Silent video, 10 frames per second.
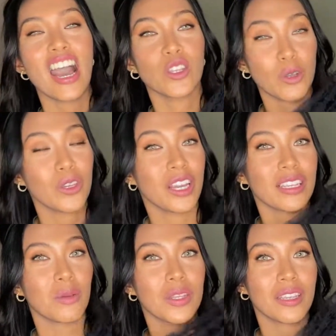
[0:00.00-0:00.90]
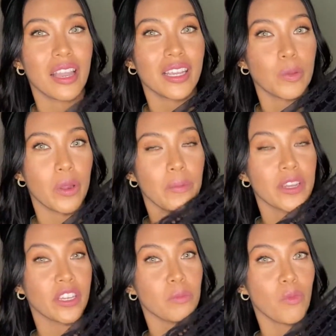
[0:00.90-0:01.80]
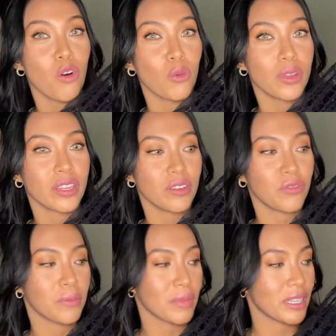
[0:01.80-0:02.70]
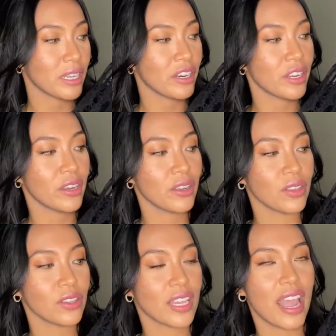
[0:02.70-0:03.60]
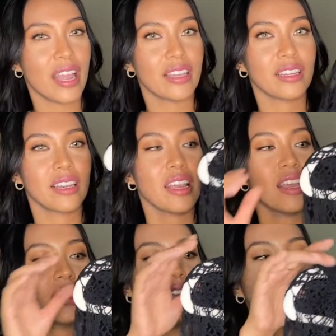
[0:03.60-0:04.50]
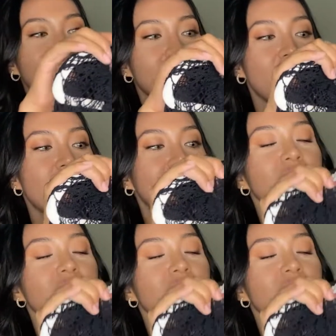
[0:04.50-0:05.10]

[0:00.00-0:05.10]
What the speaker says: told you guys I was experimenting more with different materials and things like that.